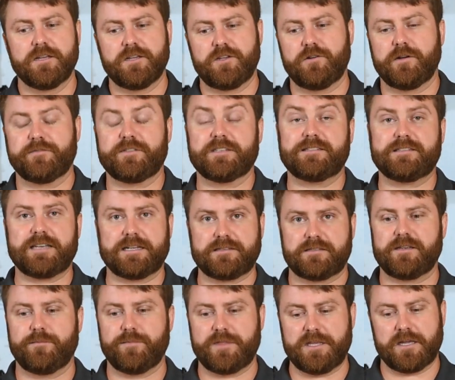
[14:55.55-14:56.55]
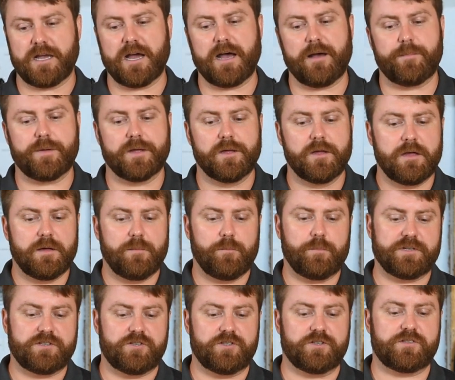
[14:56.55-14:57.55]
You don't have to set something up,
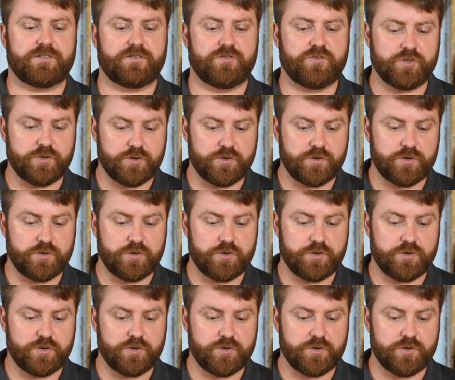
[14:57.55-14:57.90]
but just